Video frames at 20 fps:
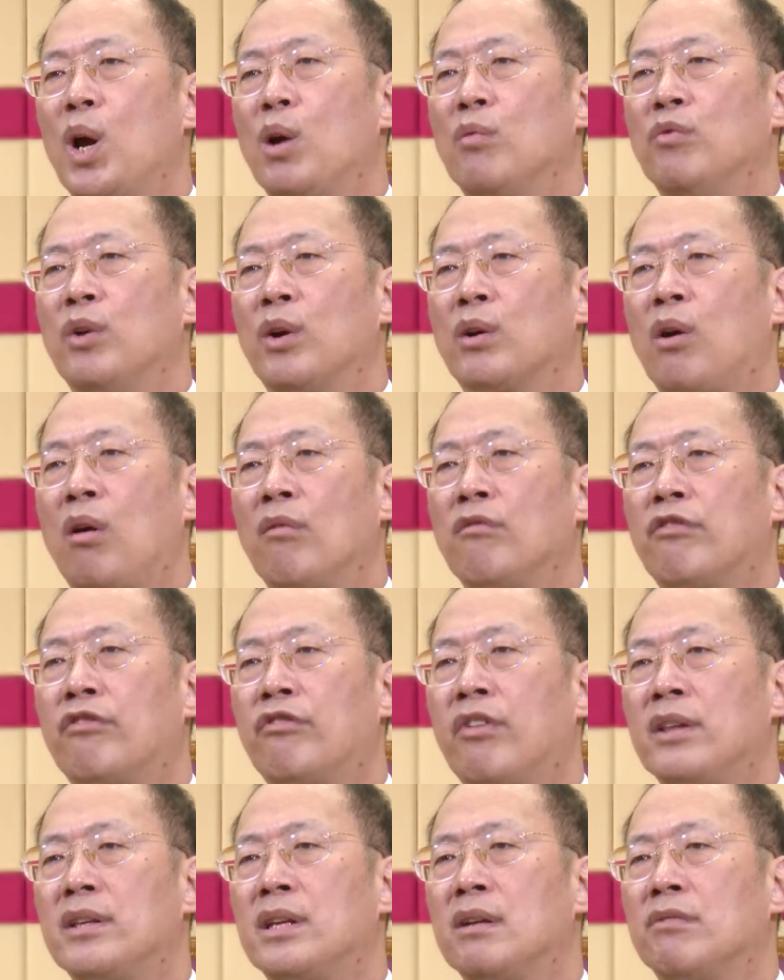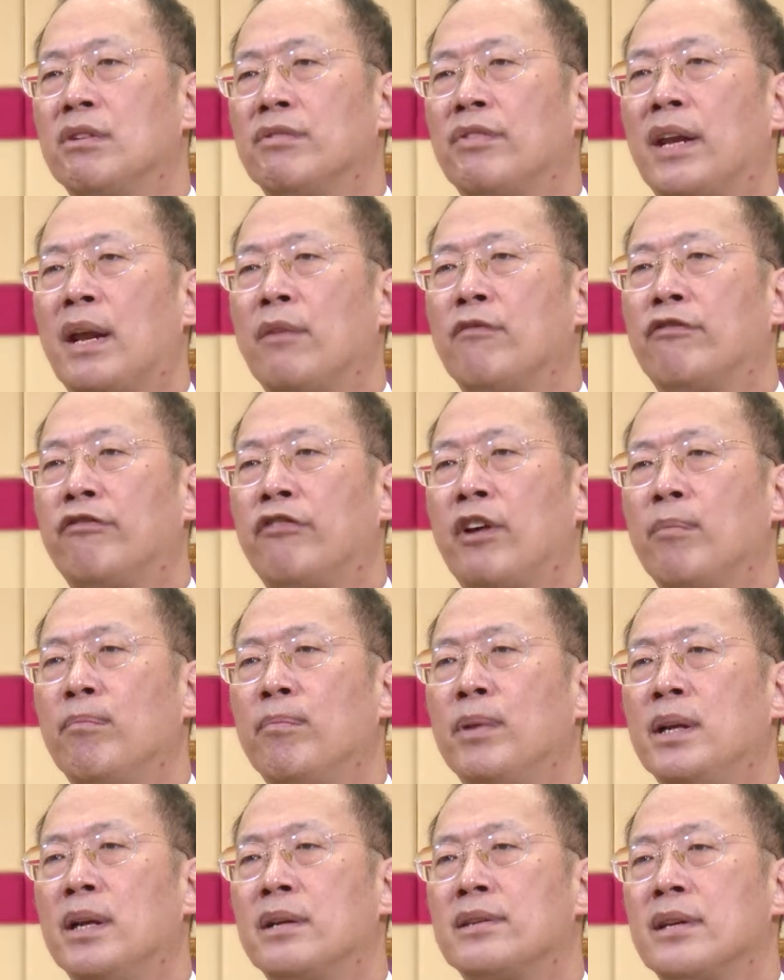we are confronted with an
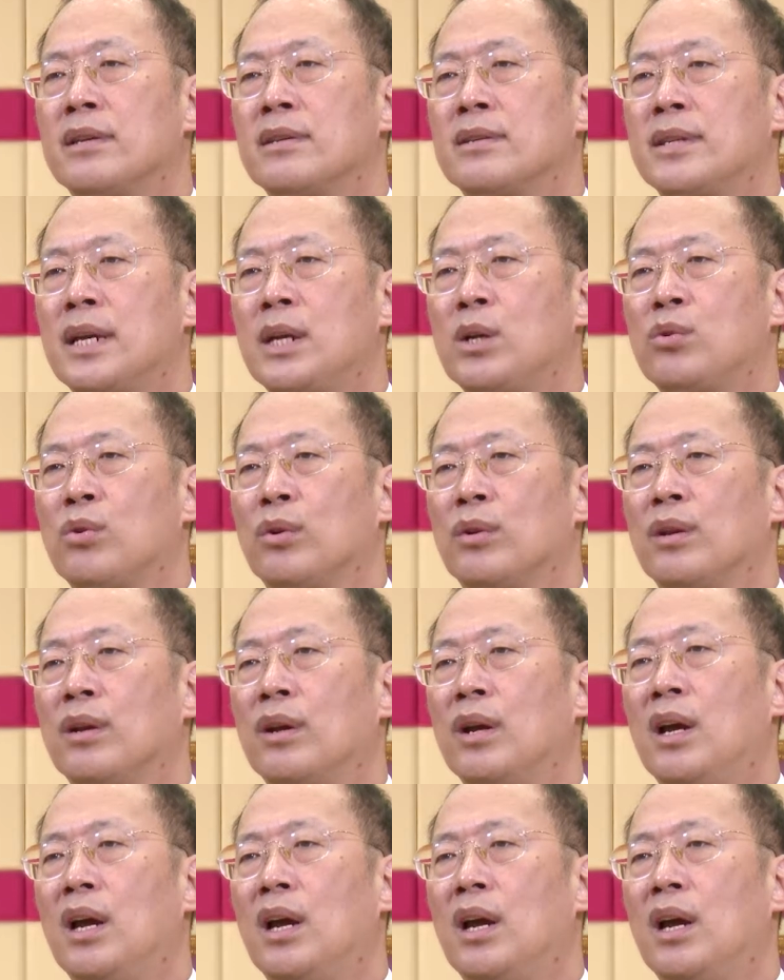unfamiliar sensation